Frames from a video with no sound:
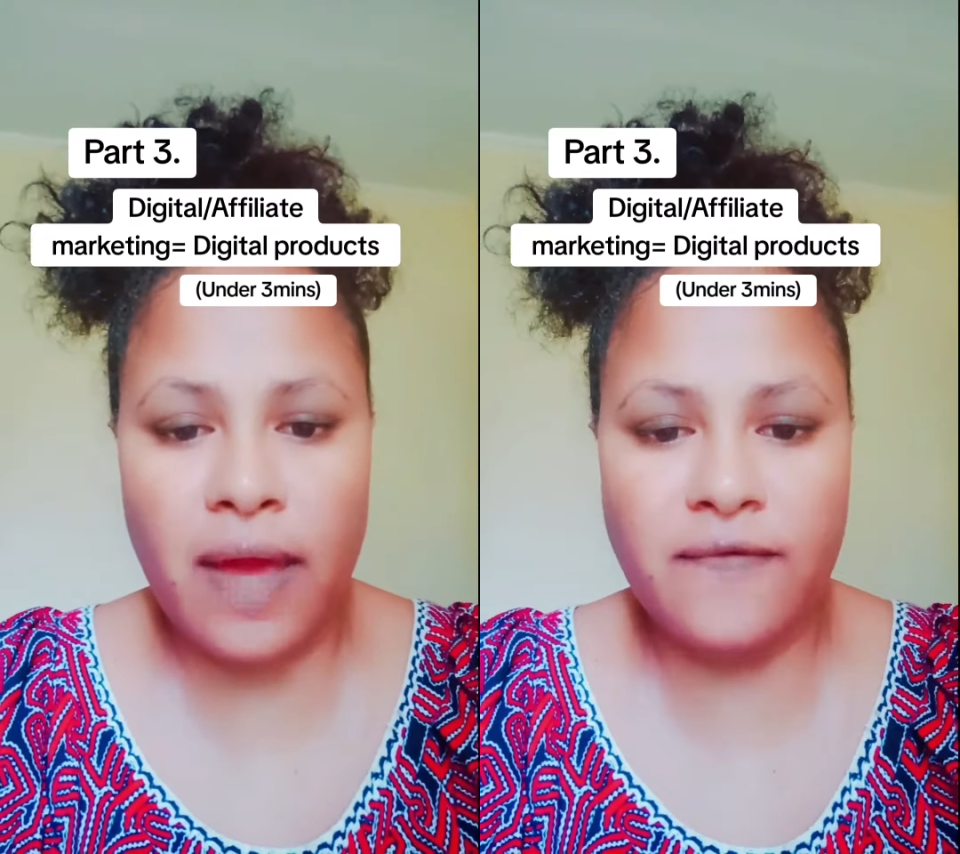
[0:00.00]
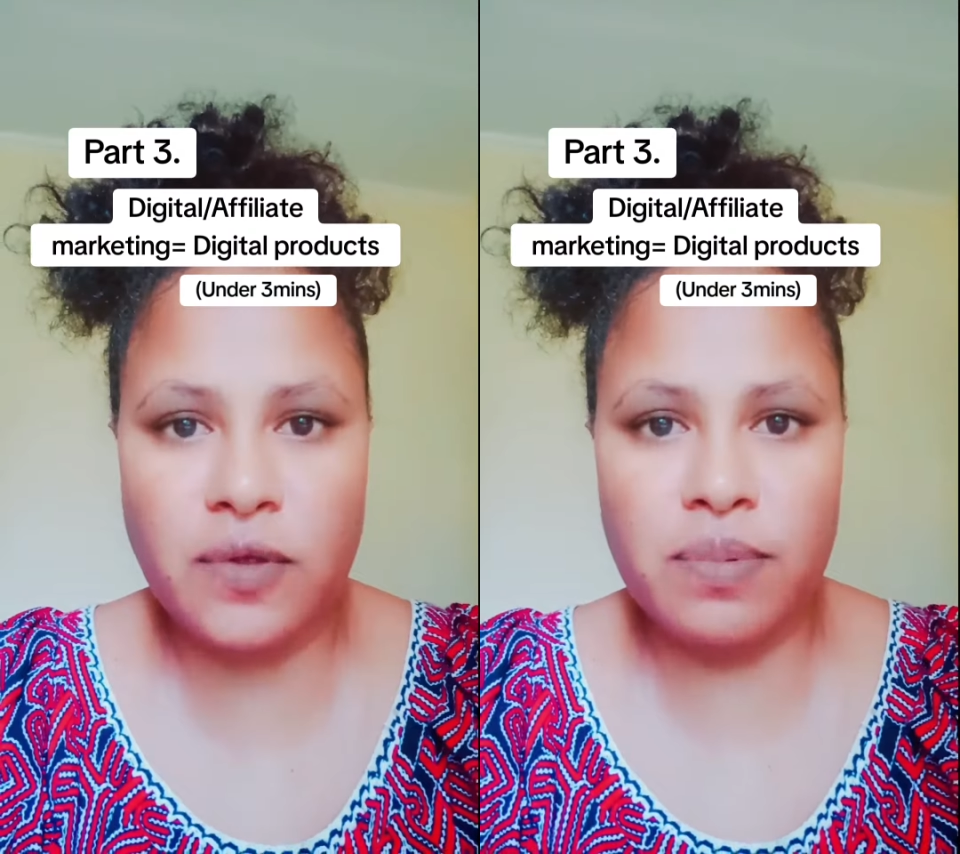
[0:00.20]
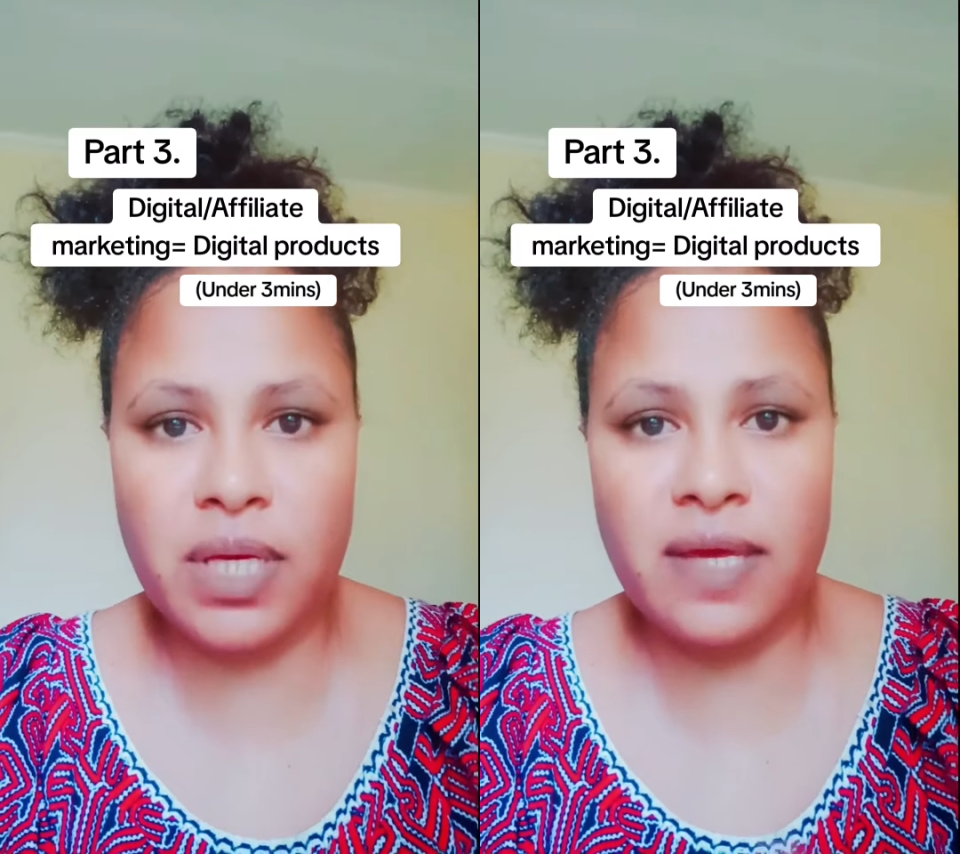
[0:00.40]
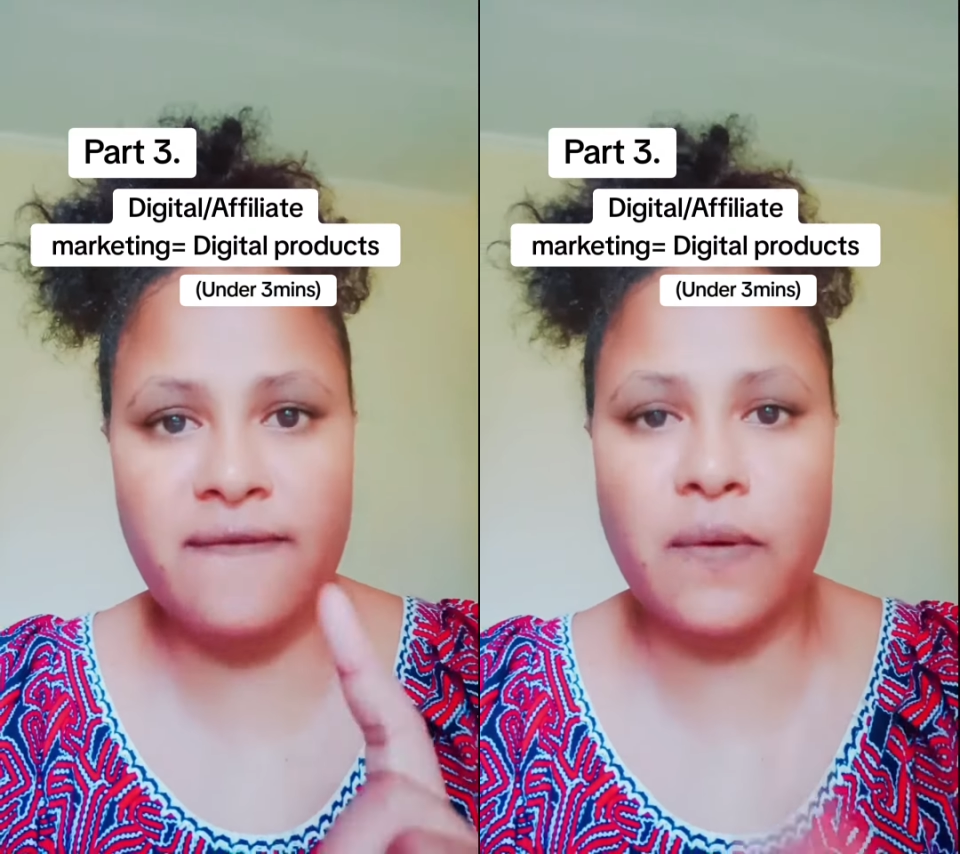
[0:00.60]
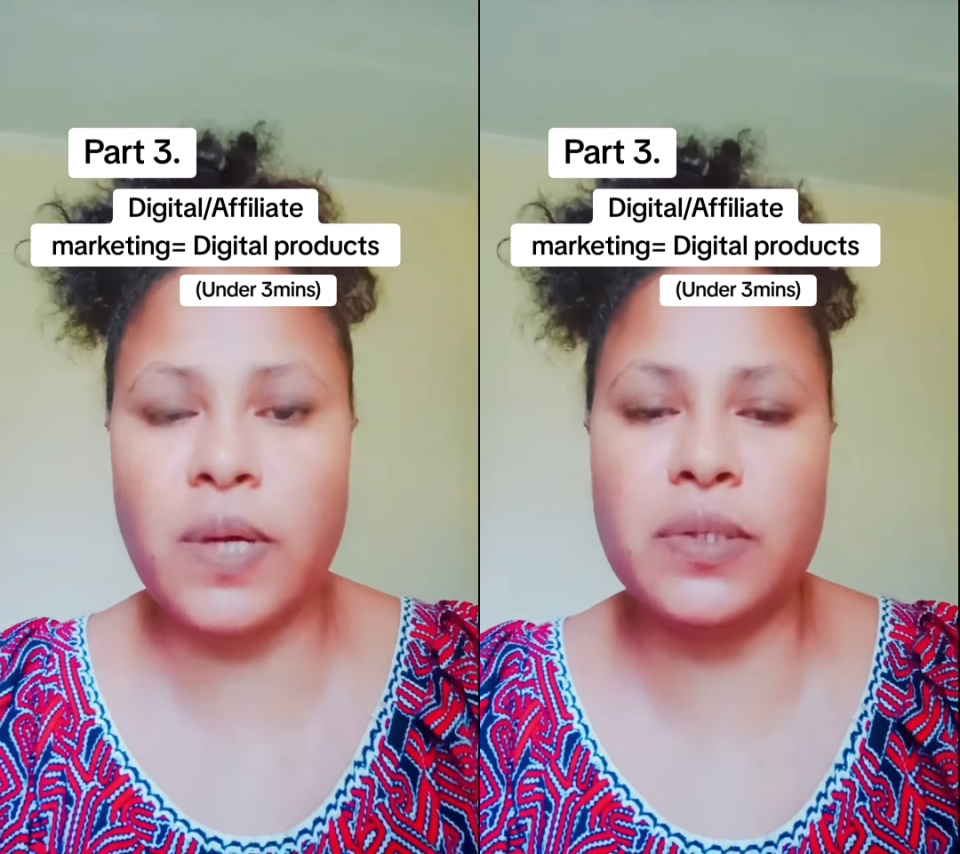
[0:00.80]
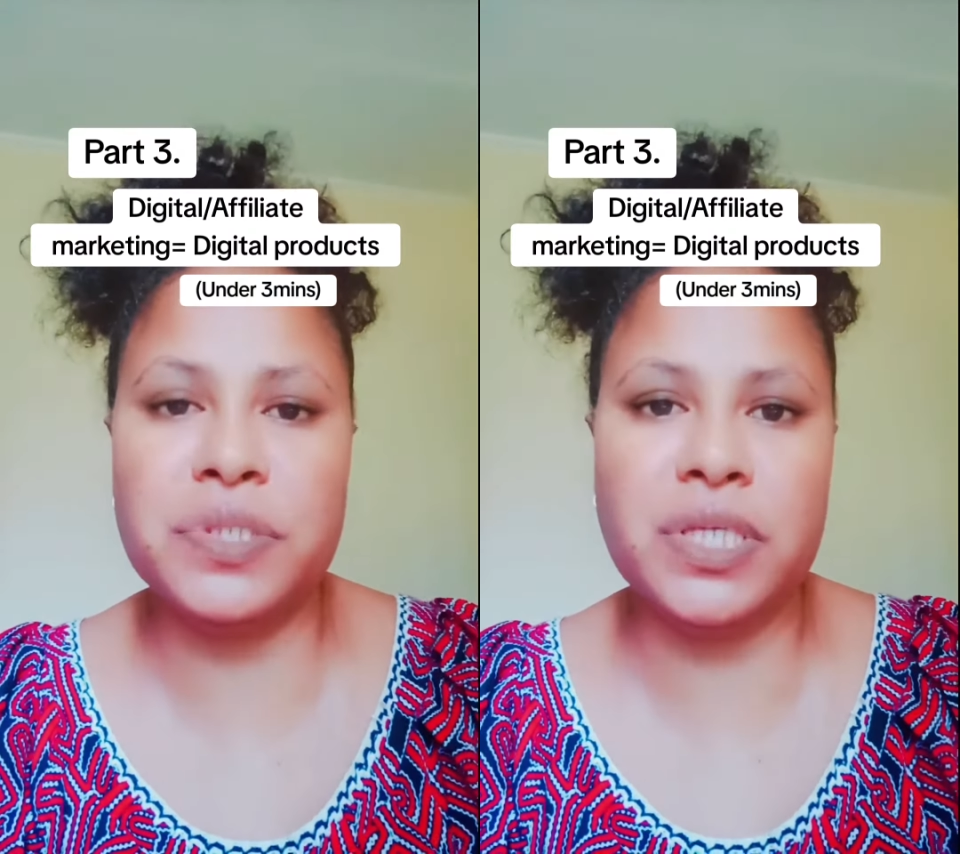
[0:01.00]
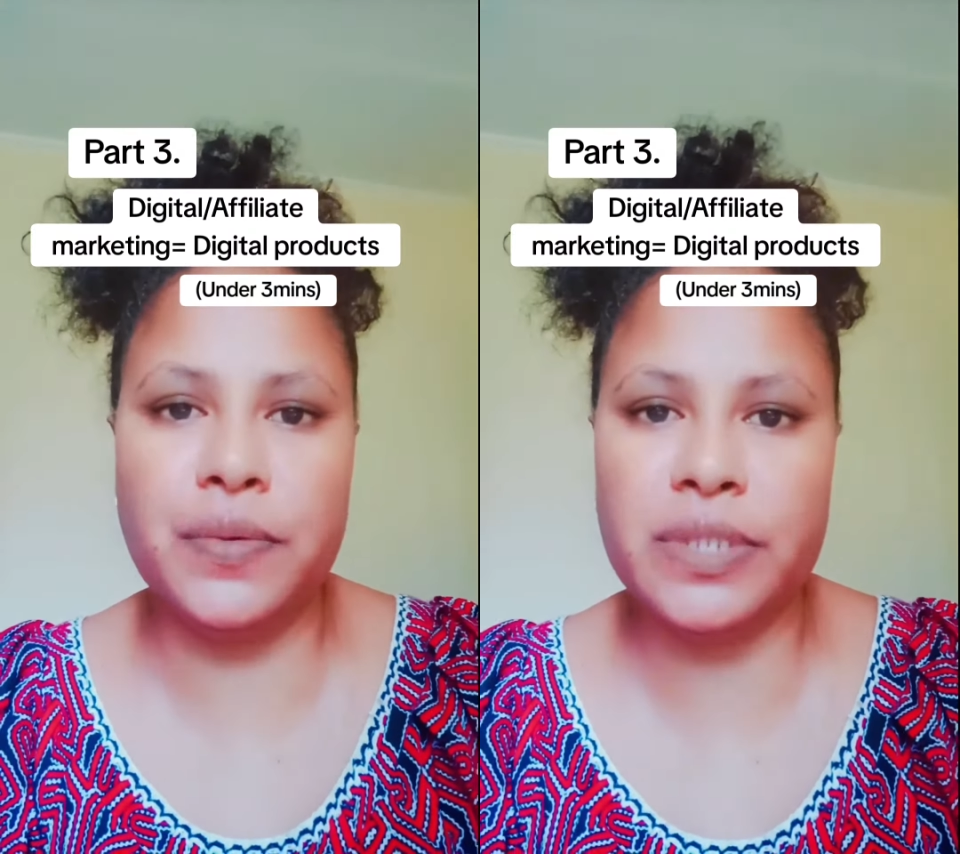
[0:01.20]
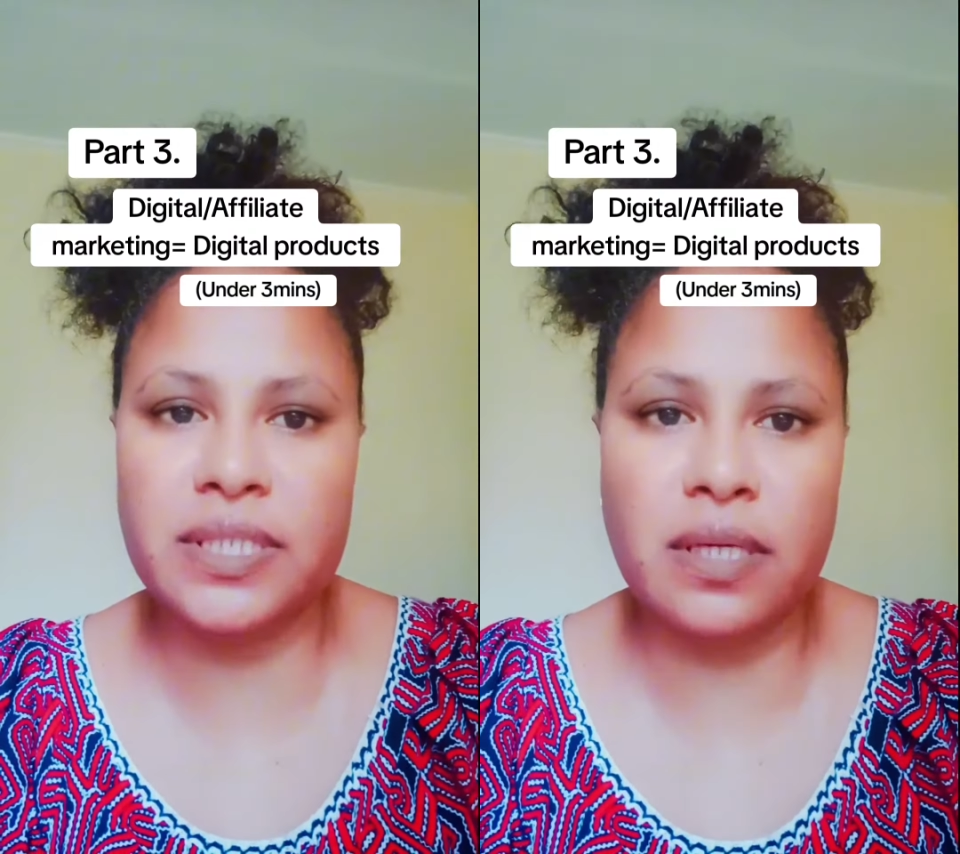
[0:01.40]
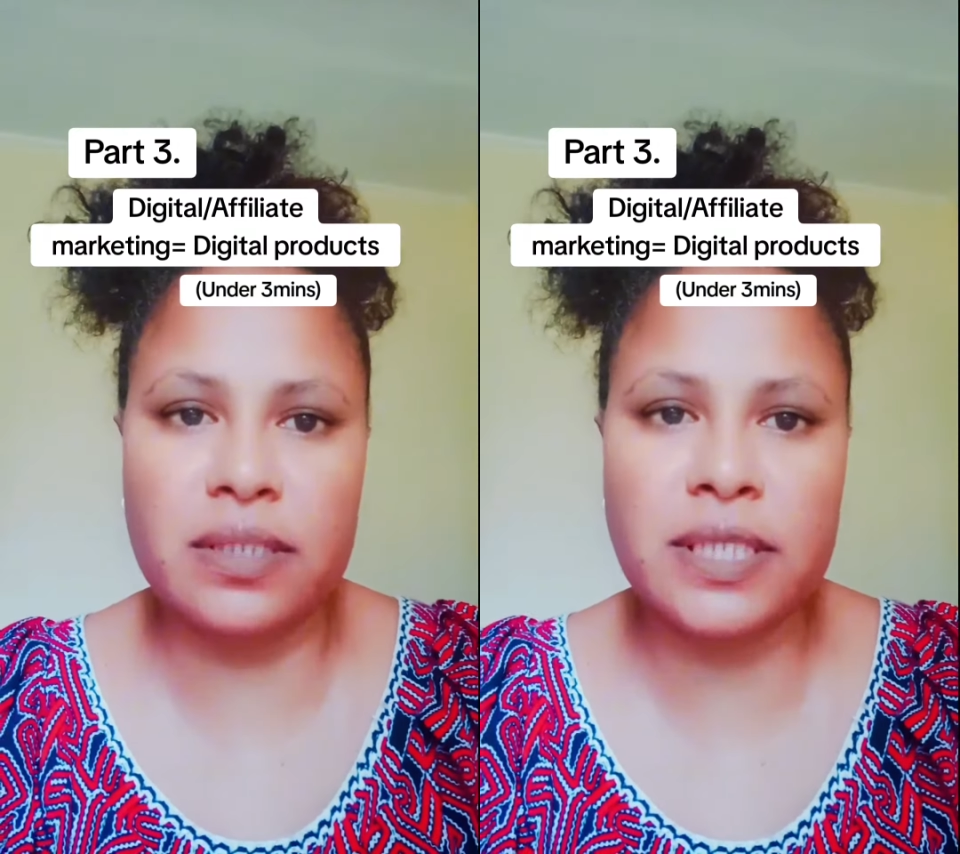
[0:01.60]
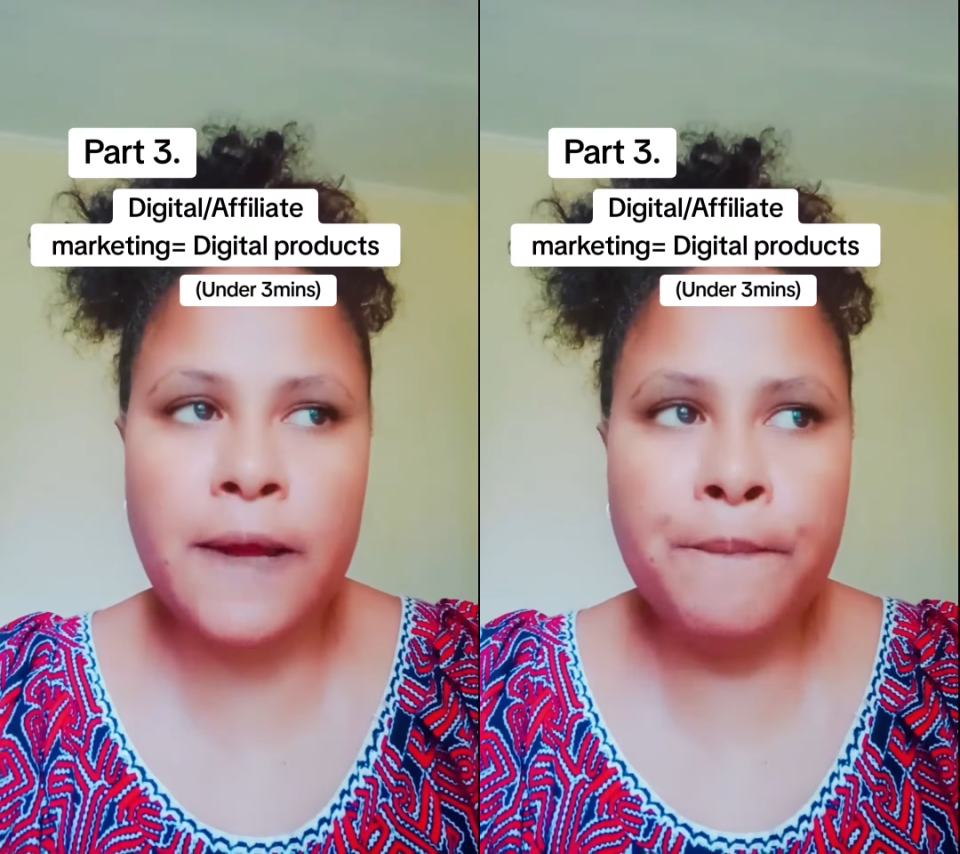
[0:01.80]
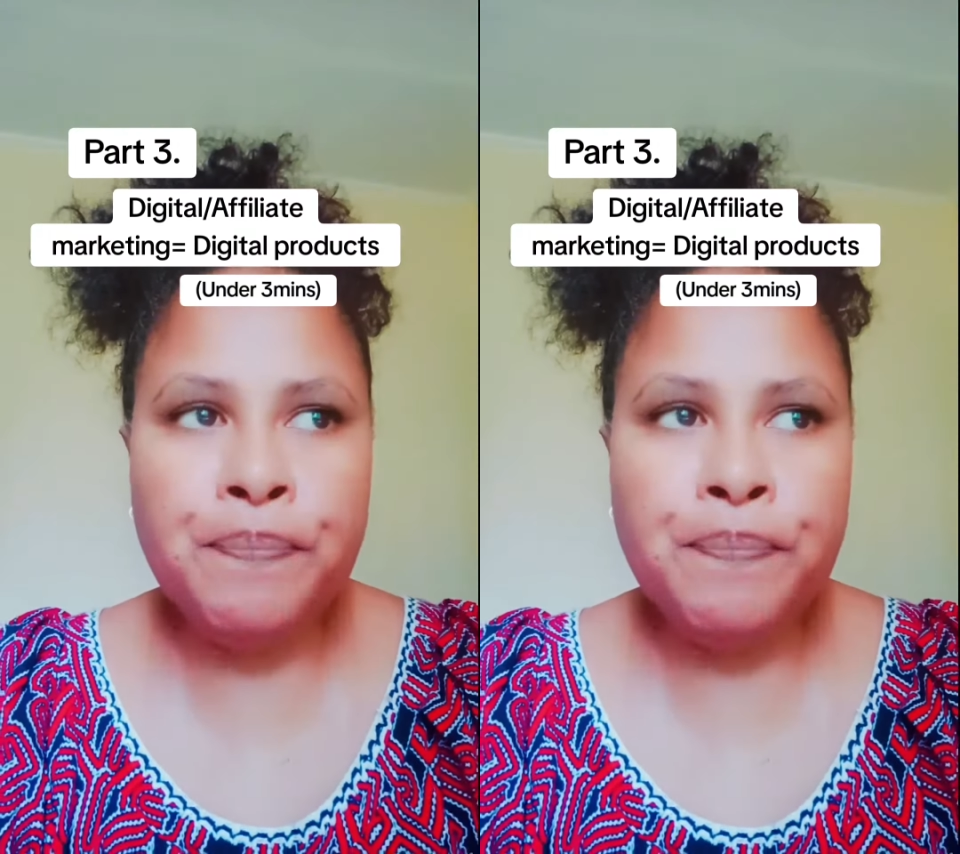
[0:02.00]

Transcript: have to be if you want to see results.